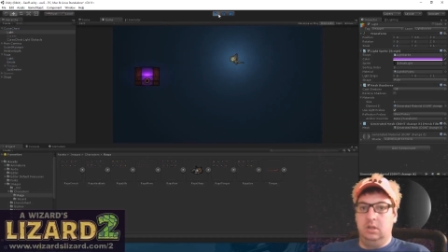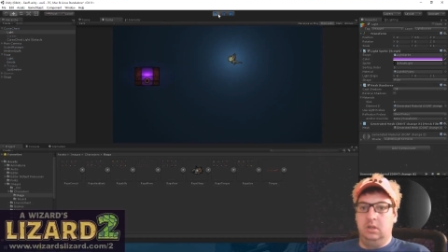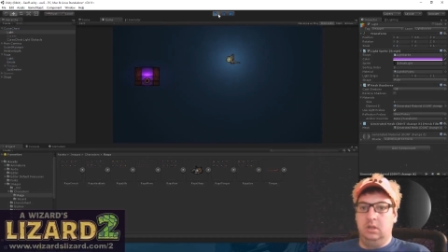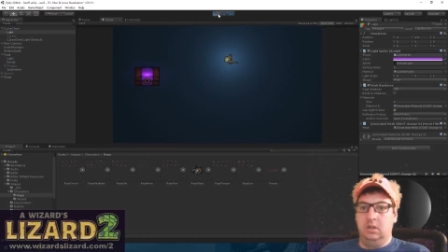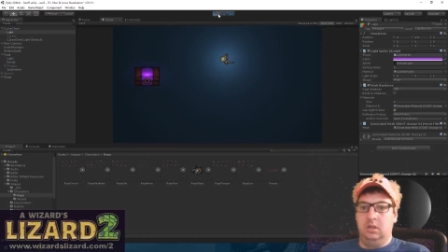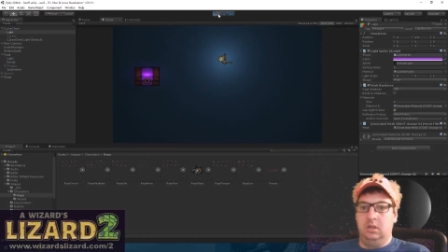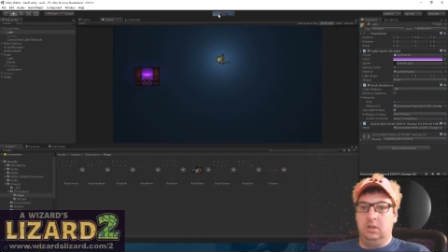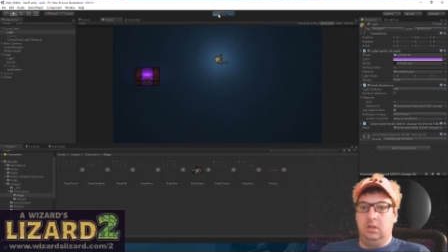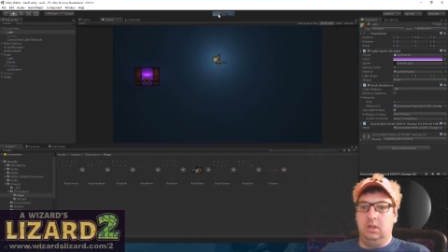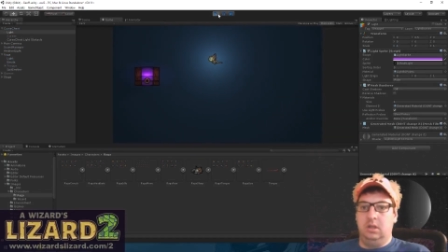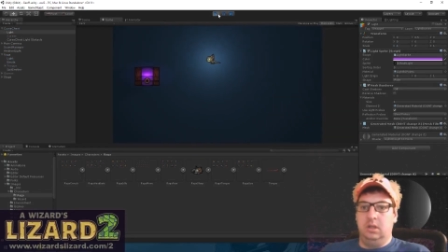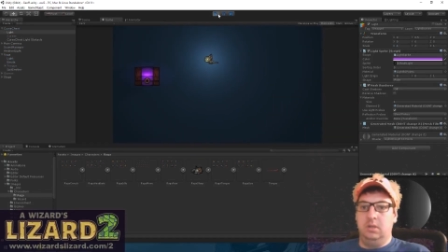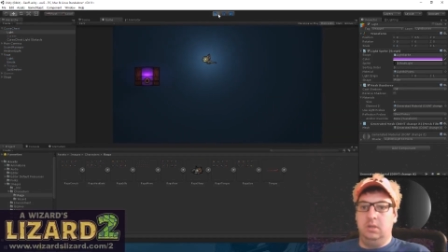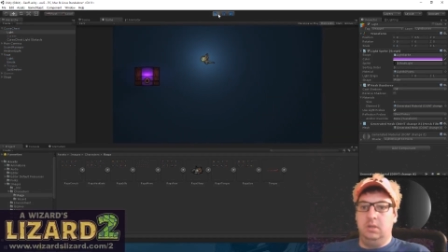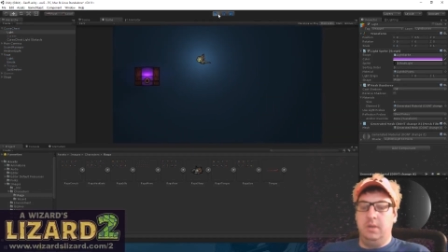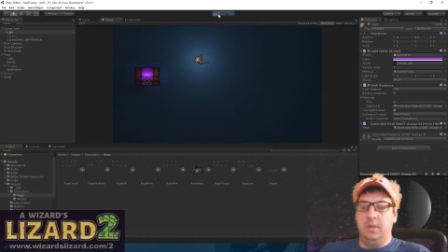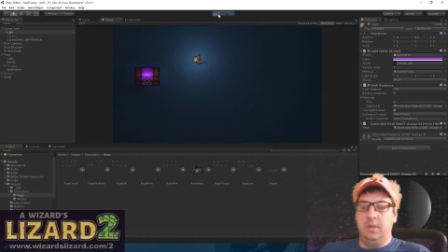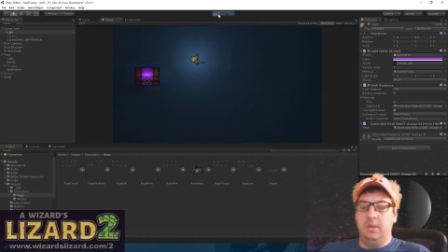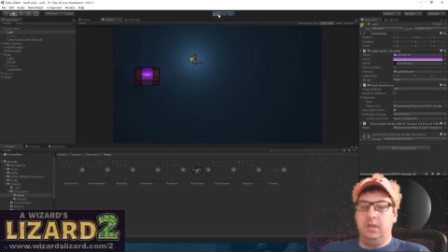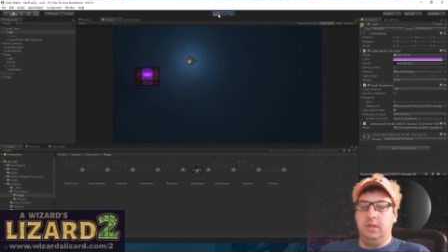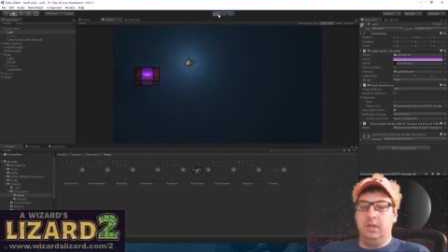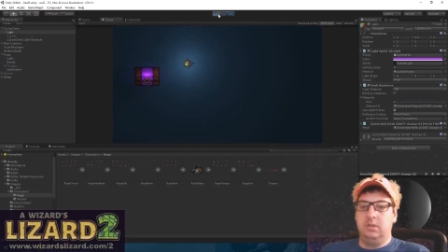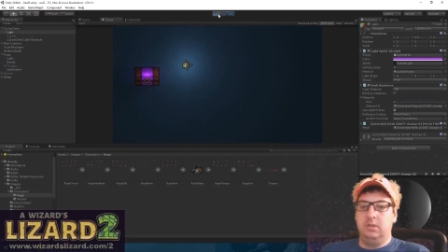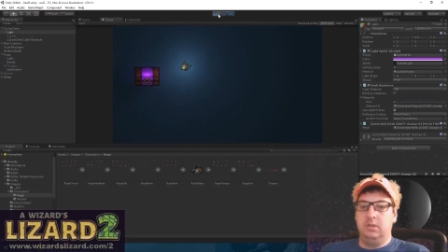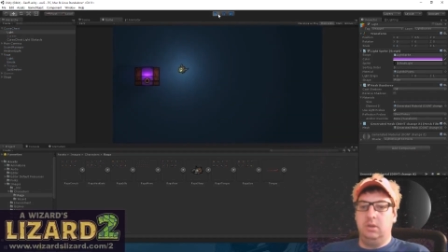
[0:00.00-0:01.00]
Can you make
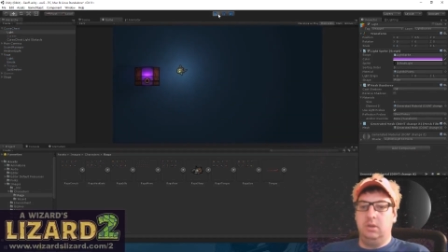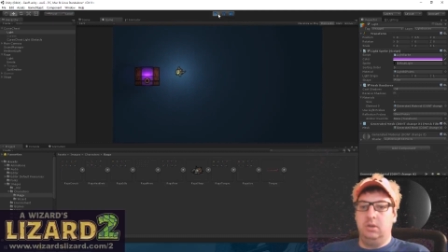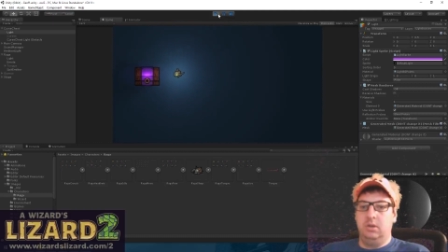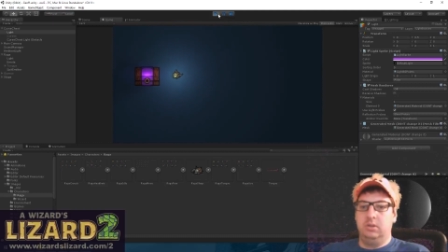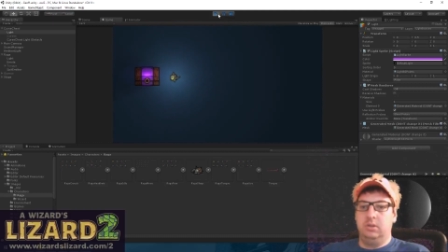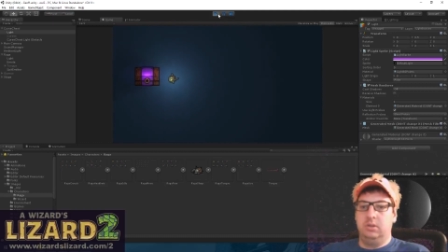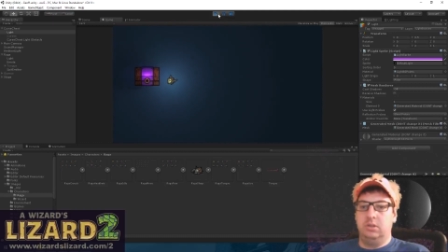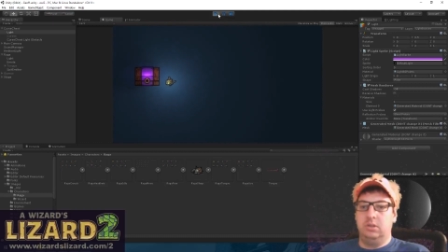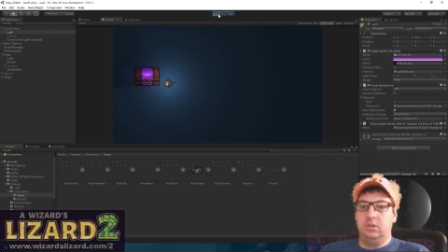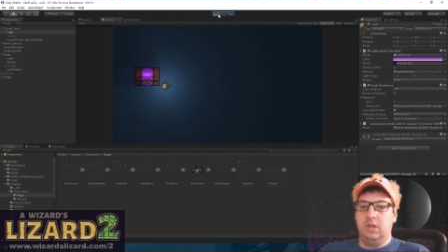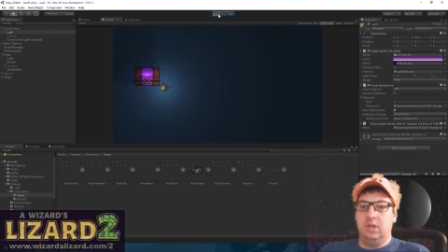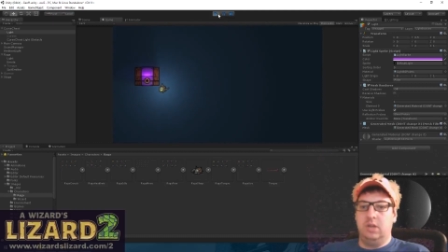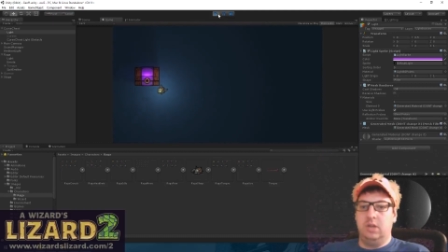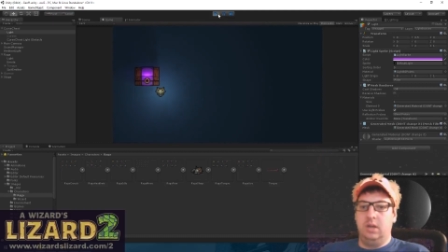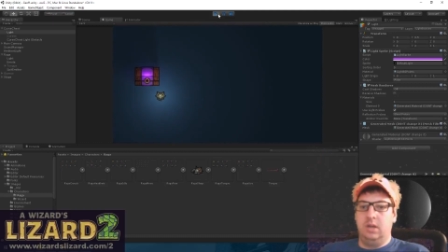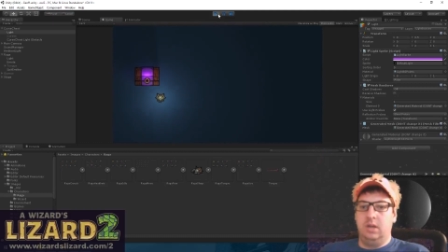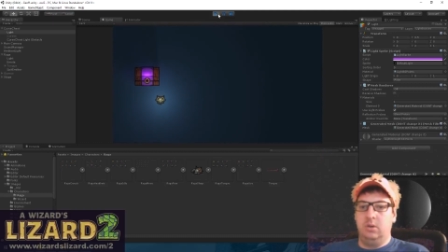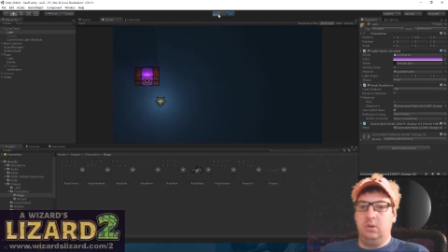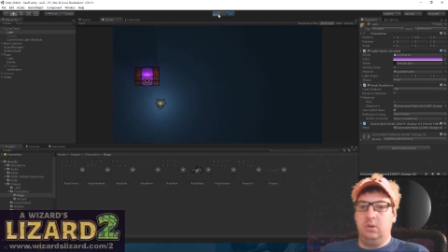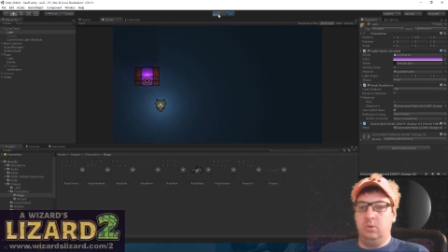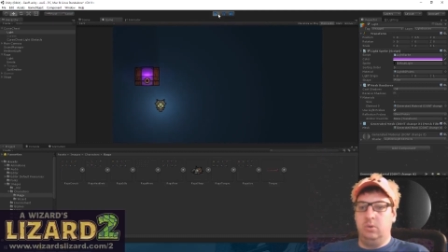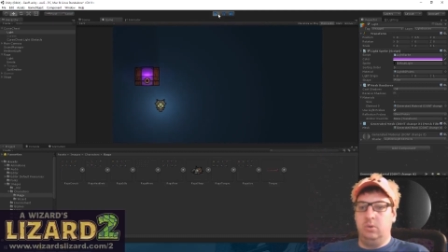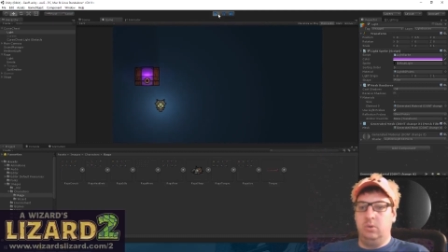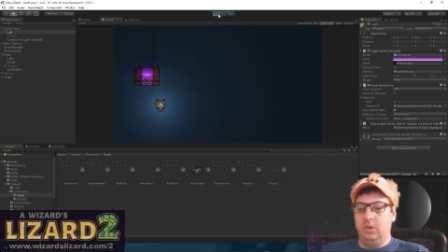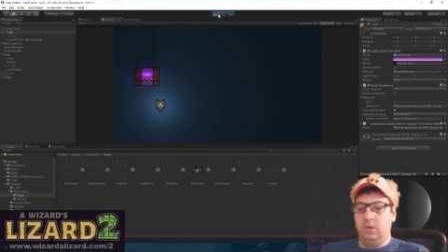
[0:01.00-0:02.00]
it so that the
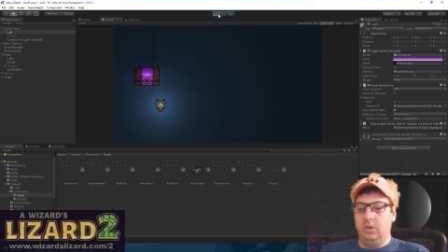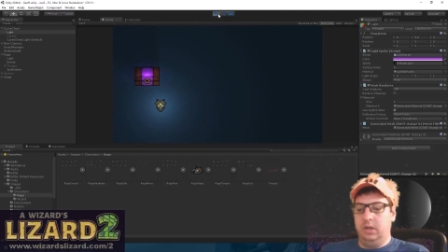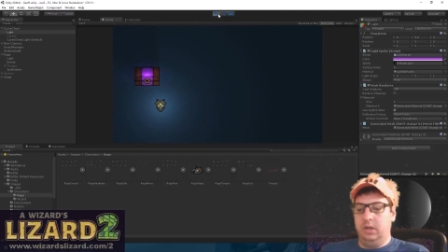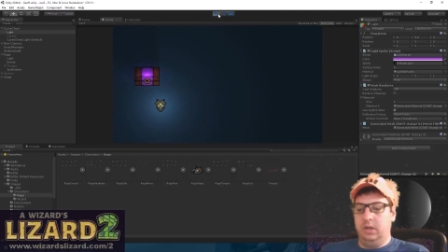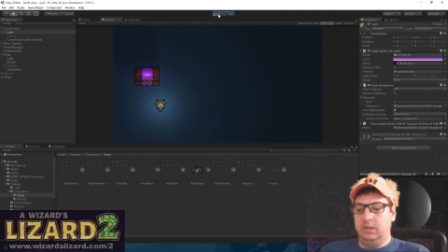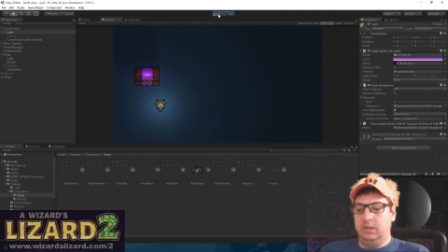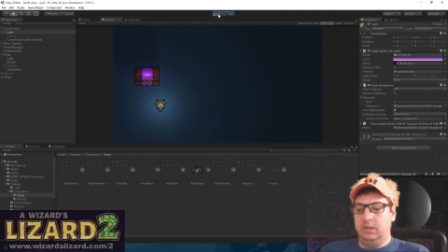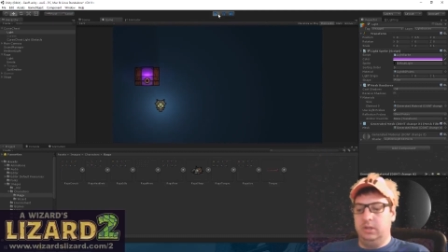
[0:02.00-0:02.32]
shadow,